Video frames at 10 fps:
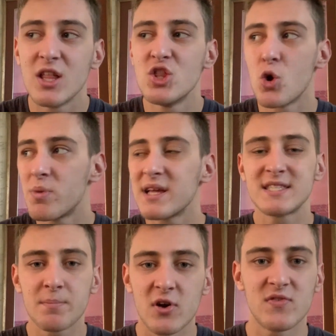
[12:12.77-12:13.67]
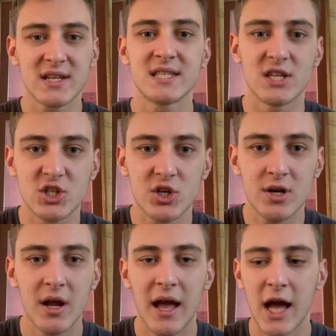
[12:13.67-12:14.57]
Nobody's the perfect
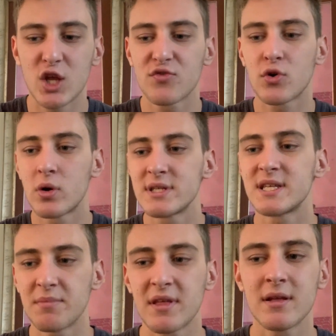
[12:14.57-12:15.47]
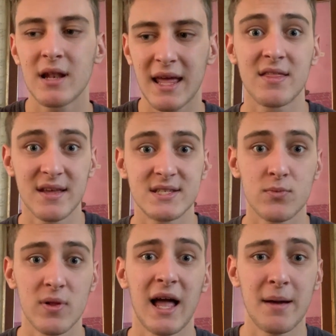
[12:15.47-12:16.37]
teacher, and of course something like this
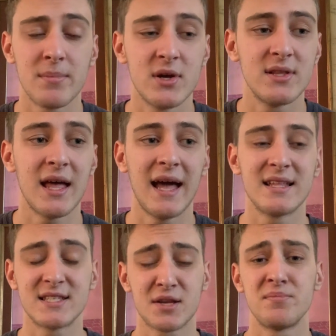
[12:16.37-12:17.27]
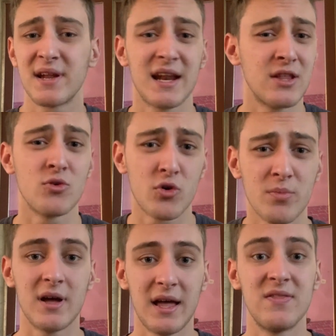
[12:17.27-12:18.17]
will happen, and it's completely
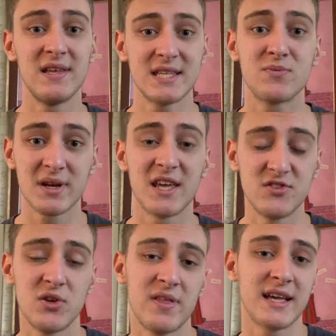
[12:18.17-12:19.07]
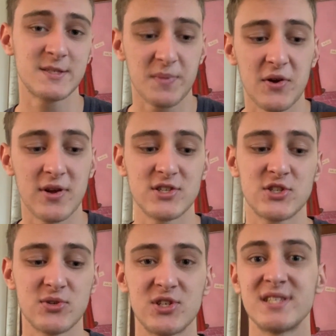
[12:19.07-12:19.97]
normal. And this is what gives you the experience
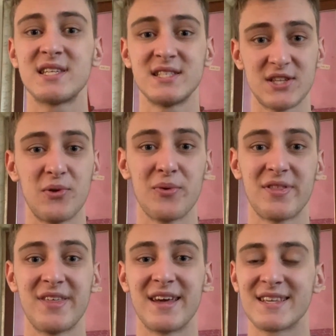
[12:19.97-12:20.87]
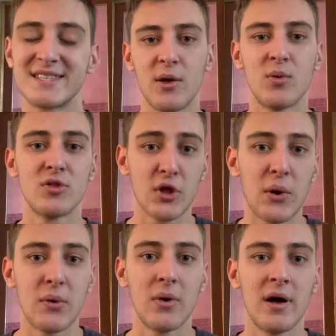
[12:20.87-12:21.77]
to just deal with things. I will
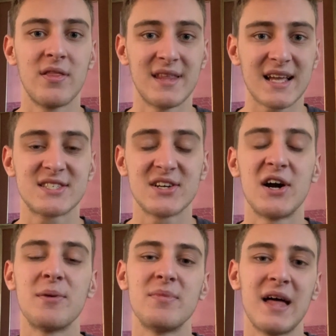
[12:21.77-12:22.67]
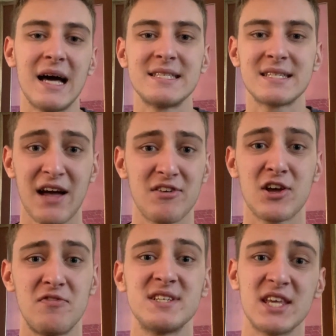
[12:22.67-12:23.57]
know the next time that having
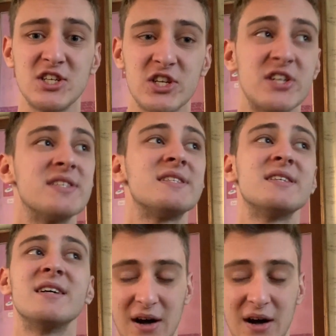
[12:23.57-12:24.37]
conversations